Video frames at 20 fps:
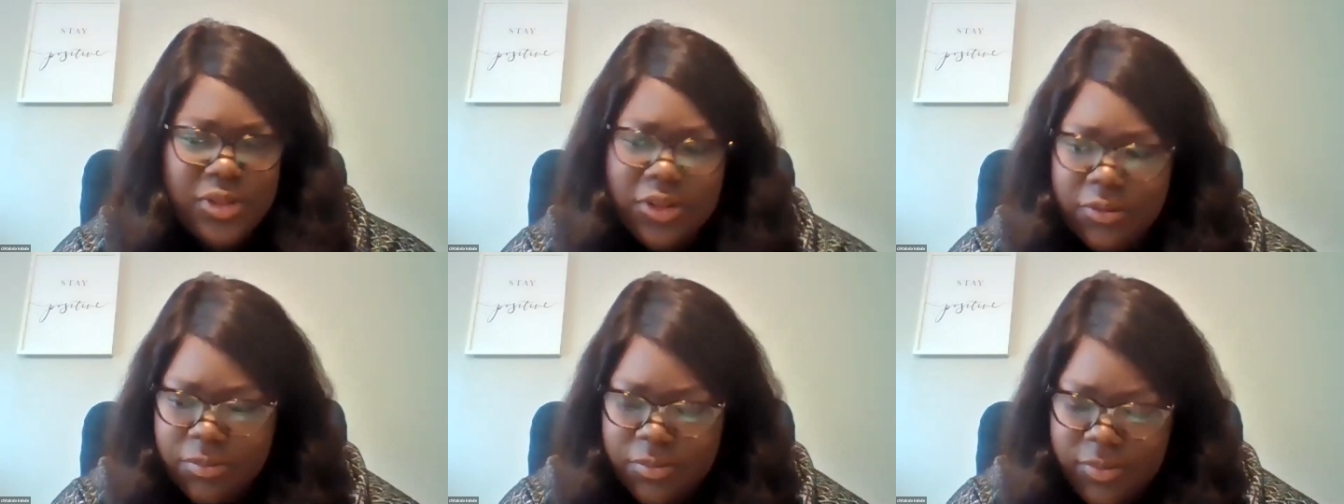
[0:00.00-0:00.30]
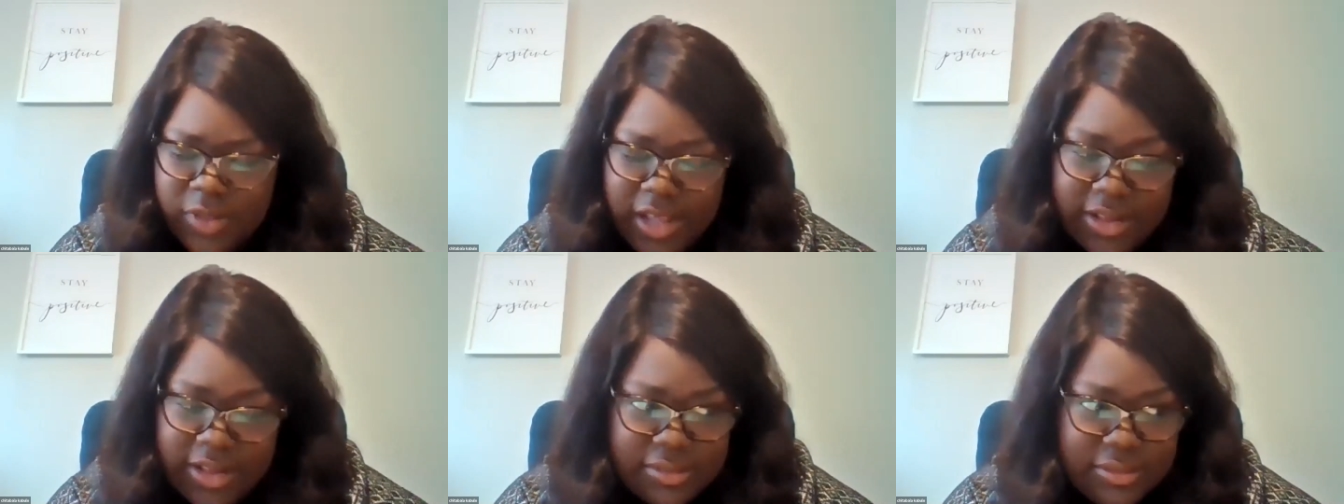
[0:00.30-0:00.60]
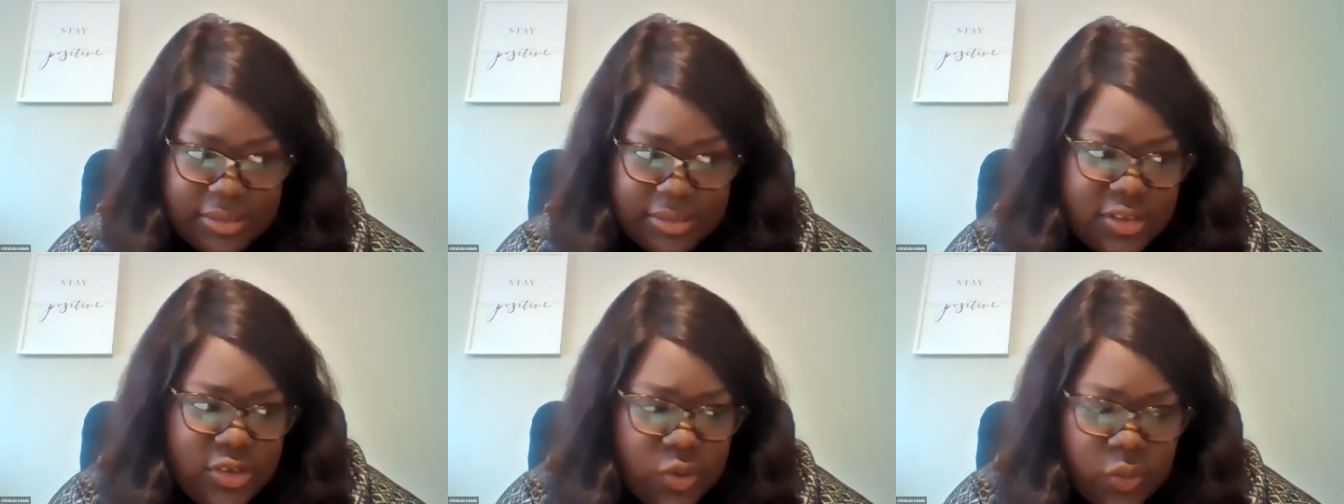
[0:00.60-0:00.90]
Willow. That
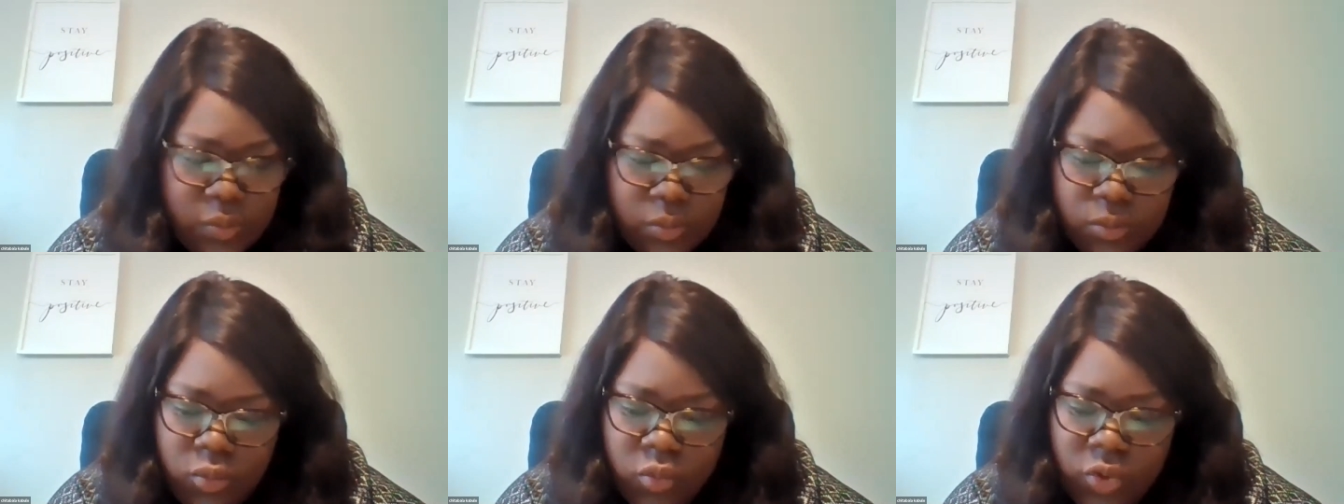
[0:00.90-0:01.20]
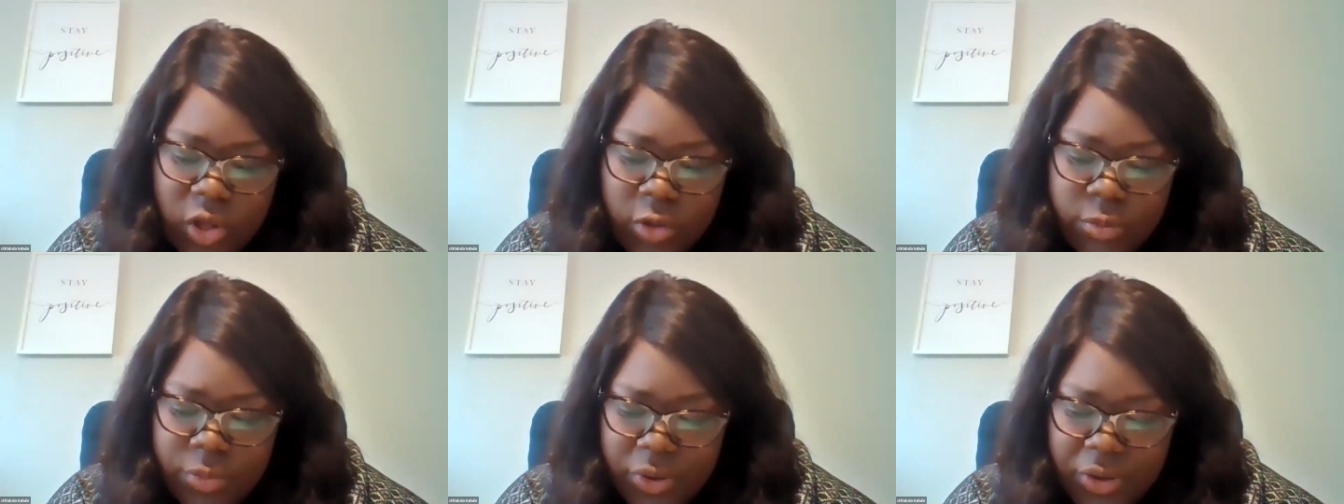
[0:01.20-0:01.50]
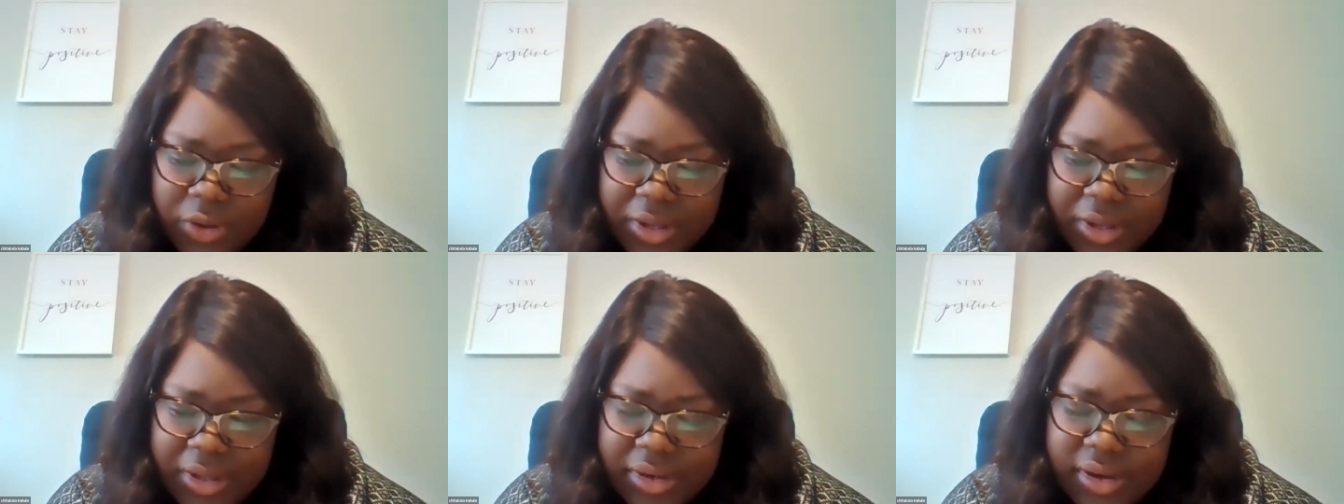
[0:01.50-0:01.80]
is so well
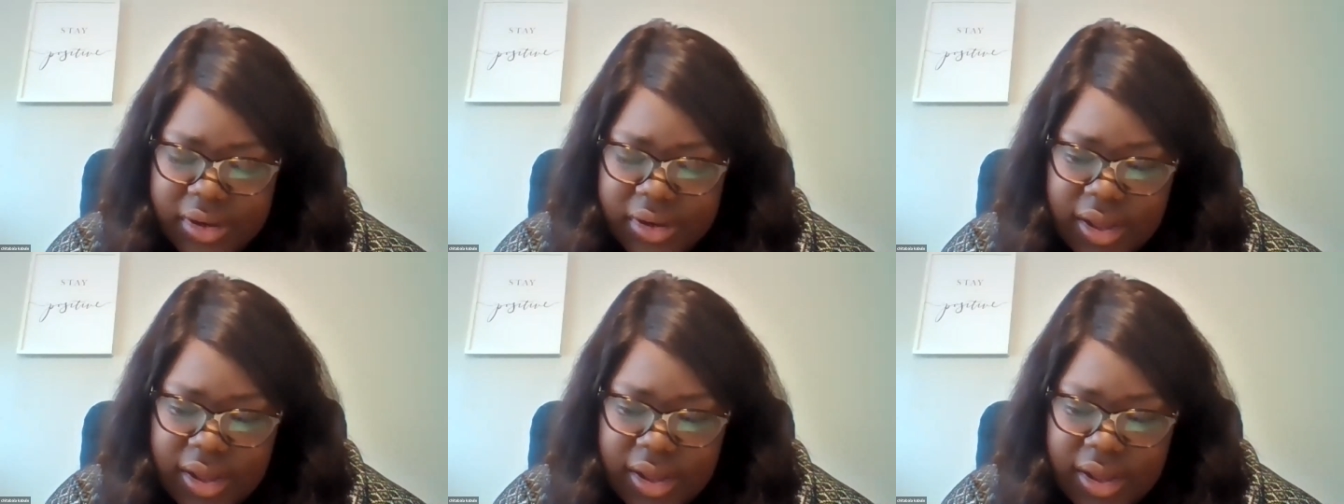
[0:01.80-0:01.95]
put.